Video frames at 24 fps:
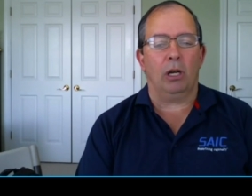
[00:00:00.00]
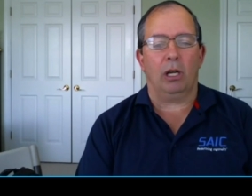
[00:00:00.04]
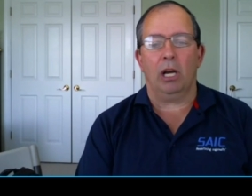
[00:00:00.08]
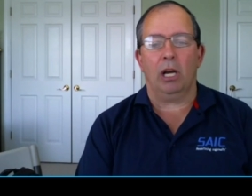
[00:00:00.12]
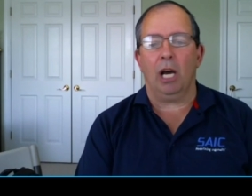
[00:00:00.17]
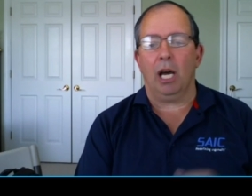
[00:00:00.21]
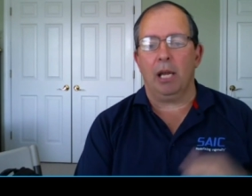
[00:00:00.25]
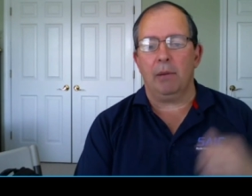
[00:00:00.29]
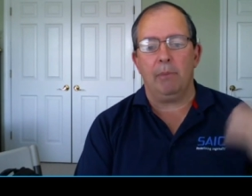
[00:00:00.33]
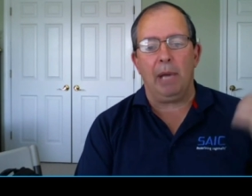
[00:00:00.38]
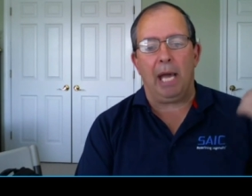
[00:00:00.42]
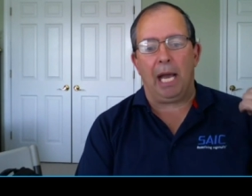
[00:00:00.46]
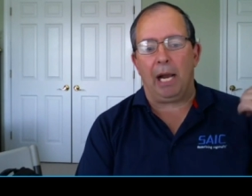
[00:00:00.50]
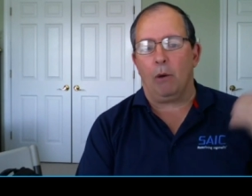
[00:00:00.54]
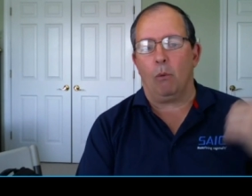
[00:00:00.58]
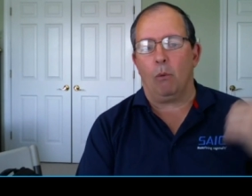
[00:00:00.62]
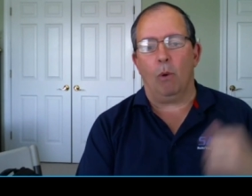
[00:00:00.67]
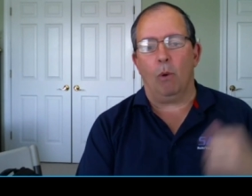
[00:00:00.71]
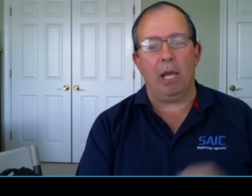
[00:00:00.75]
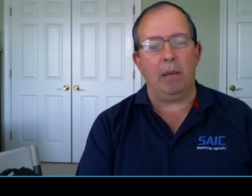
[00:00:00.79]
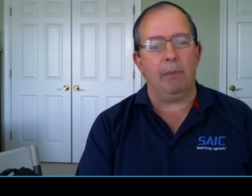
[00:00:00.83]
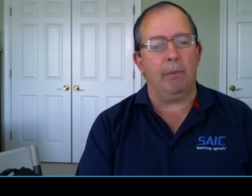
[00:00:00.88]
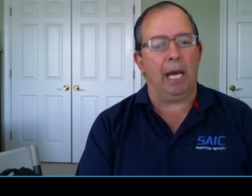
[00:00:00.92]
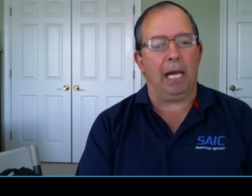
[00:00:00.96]
gone back
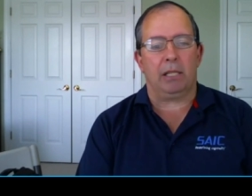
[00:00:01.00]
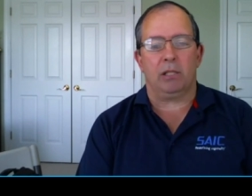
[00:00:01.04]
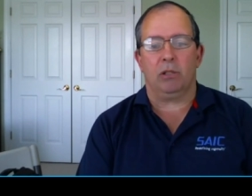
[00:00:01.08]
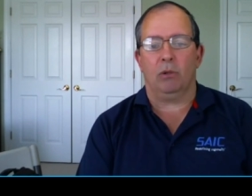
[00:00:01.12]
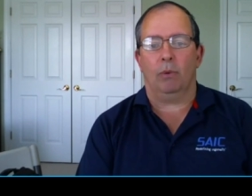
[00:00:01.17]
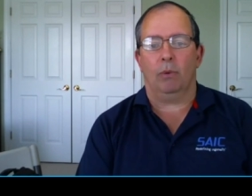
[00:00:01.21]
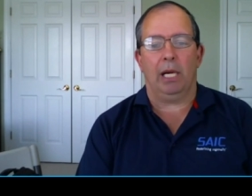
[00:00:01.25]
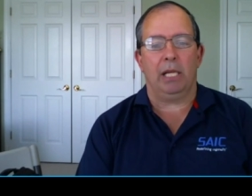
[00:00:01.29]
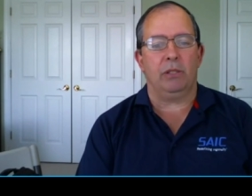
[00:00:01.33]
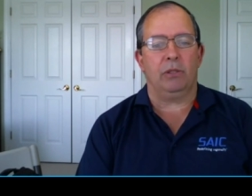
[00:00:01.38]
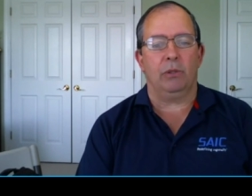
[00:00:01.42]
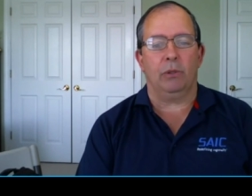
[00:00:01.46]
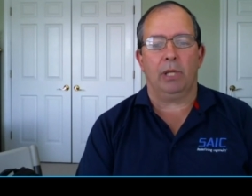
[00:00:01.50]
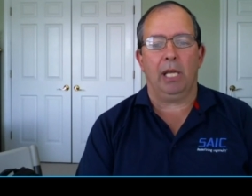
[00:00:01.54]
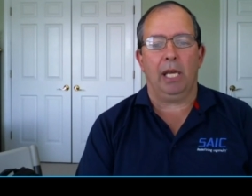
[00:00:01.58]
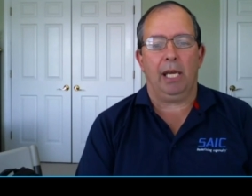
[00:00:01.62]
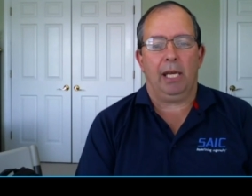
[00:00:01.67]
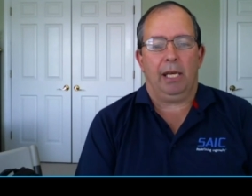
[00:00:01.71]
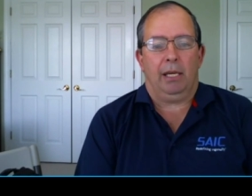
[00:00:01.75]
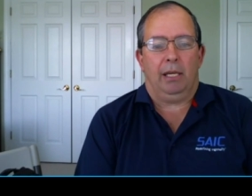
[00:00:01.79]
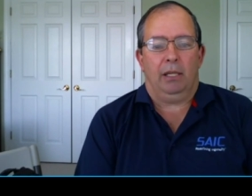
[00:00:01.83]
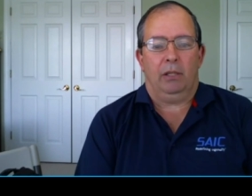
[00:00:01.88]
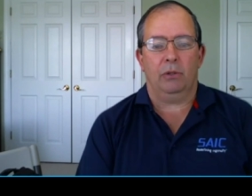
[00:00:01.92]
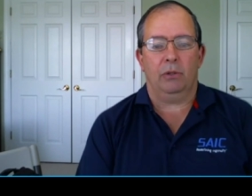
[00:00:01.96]
way back to
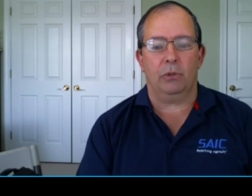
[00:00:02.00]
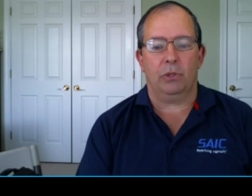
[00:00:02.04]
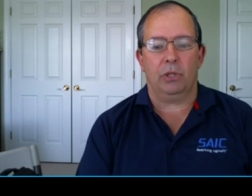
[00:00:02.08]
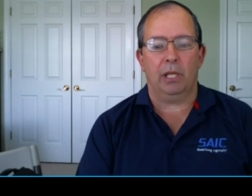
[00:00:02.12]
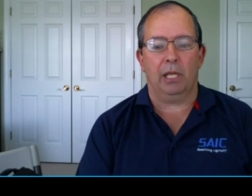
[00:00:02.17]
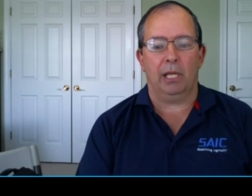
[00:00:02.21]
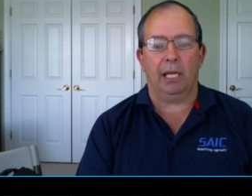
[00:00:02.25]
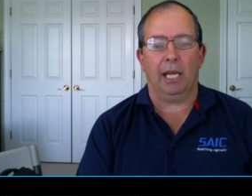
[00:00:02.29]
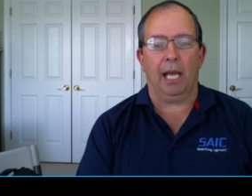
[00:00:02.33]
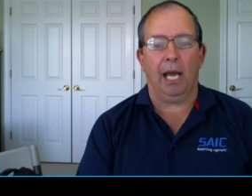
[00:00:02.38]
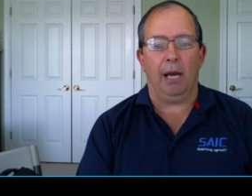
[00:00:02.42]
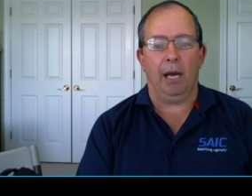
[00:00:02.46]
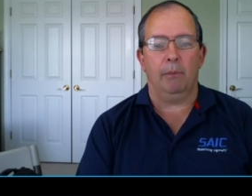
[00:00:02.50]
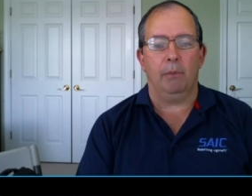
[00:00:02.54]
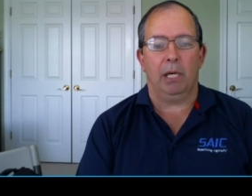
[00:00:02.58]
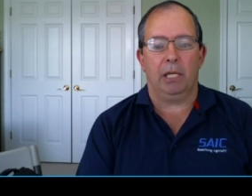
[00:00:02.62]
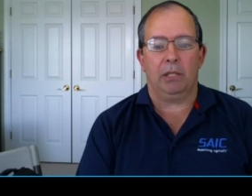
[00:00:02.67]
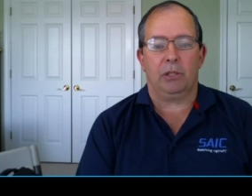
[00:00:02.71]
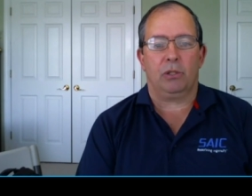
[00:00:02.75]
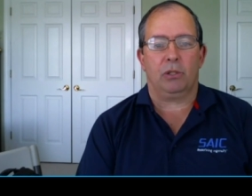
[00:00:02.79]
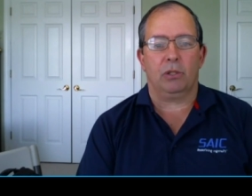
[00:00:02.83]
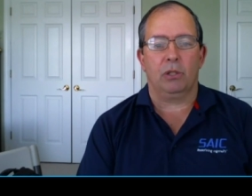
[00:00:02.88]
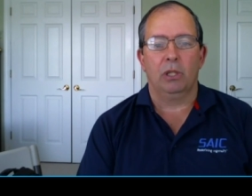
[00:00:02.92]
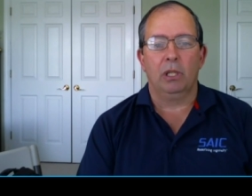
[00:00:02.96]
Y2K, understanding how
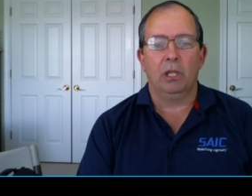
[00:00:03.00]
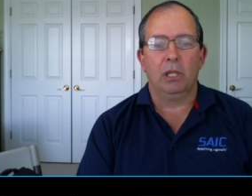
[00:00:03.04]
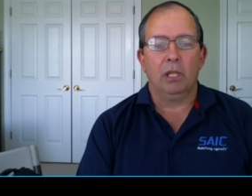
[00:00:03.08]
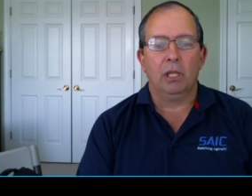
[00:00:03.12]
much